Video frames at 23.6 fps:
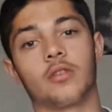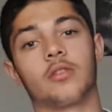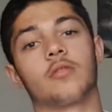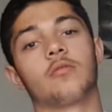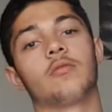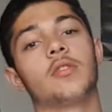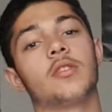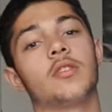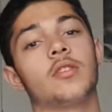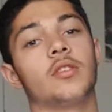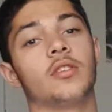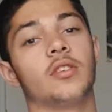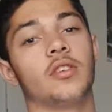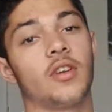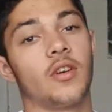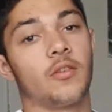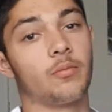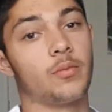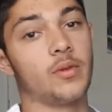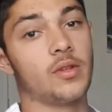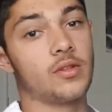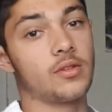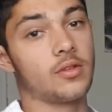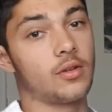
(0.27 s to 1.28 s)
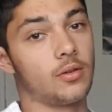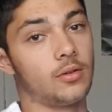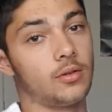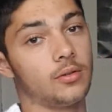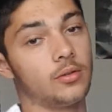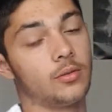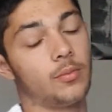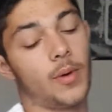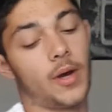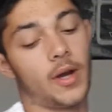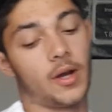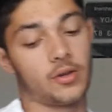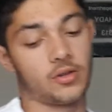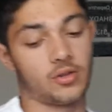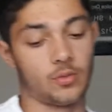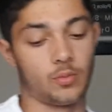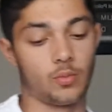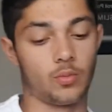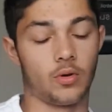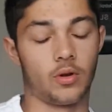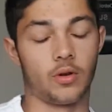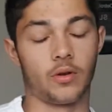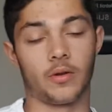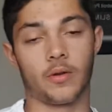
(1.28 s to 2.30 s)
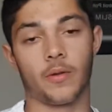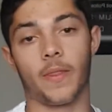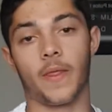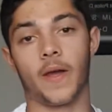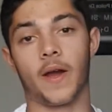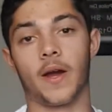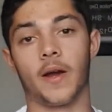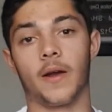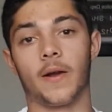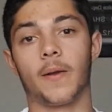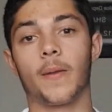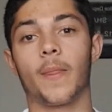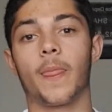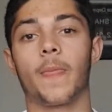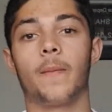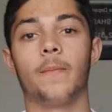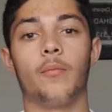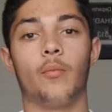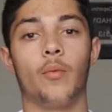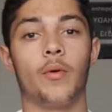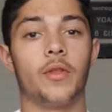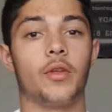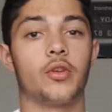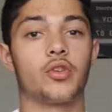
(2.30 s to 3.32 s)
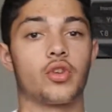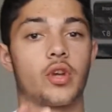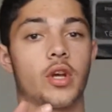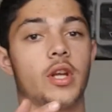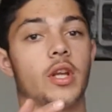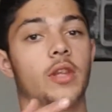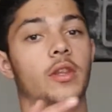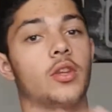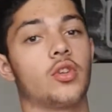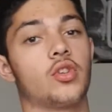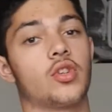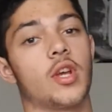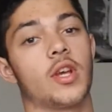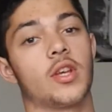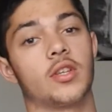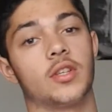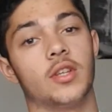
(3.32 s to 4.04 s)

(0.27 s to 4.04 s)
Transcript: so recently I've been told by someone that when they're training the chest,